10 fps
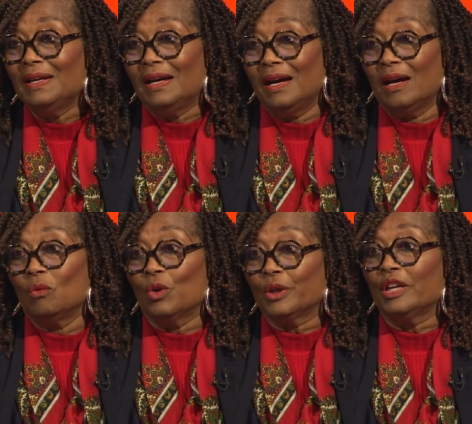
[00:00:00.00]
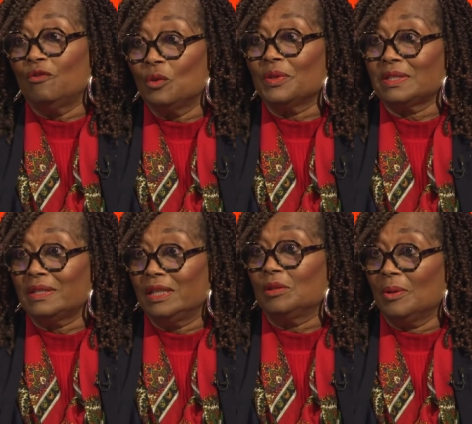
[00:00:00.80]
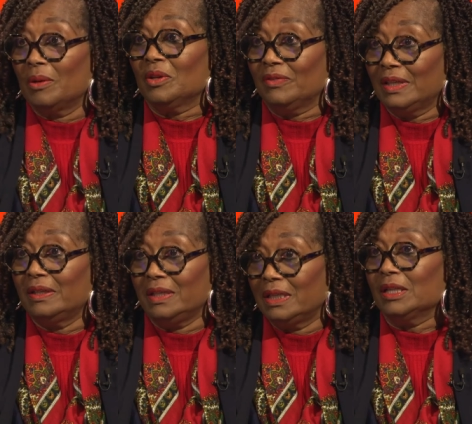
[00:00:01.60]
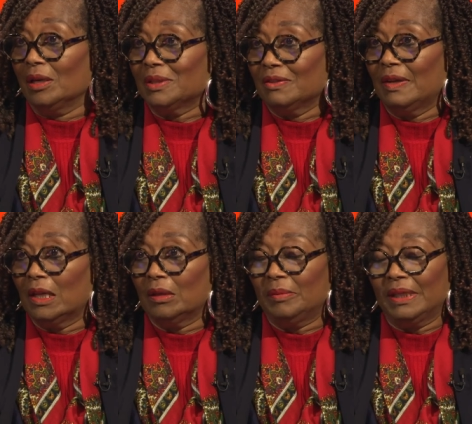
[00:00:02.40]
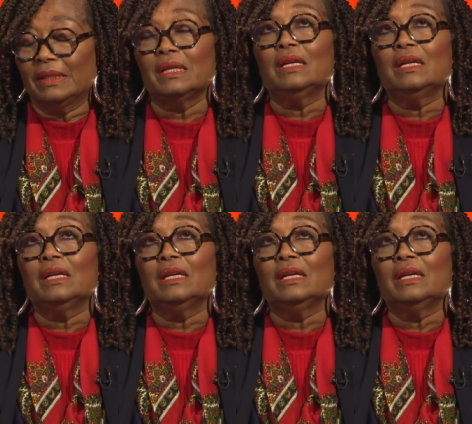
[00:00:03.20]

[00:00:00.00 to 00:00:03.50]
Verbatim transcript: uh, working for the State Department of uh, Economic Development,